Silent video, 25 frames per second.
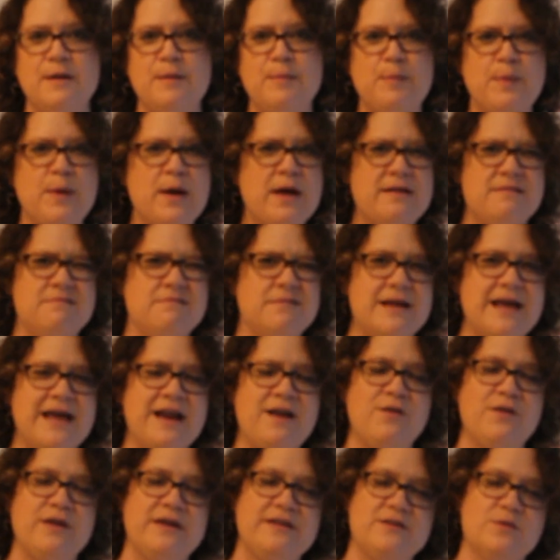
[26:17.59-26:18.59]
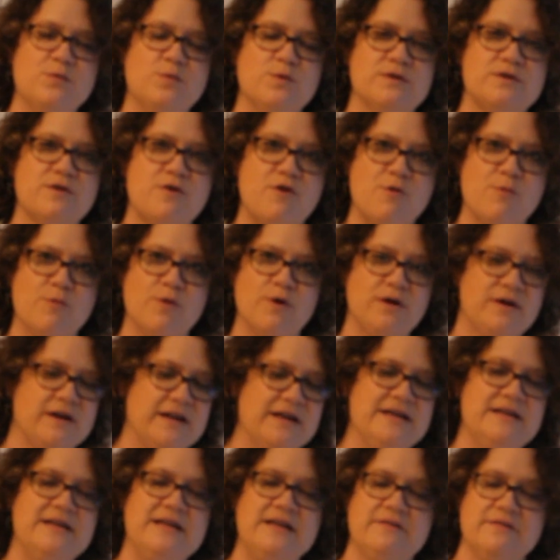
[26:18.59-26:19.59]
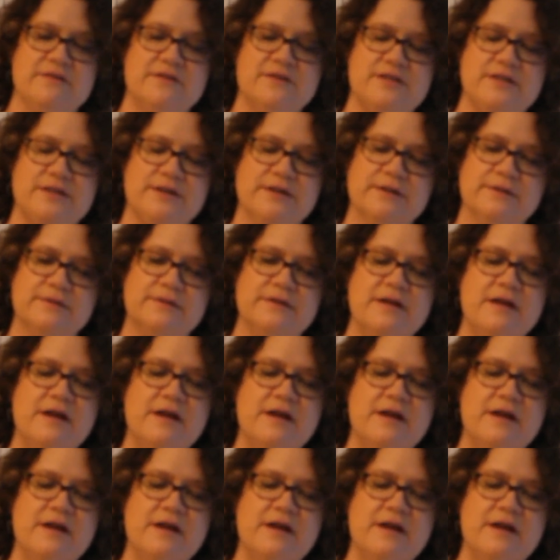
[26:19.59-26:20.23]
but I don't like the word homework and neither do you.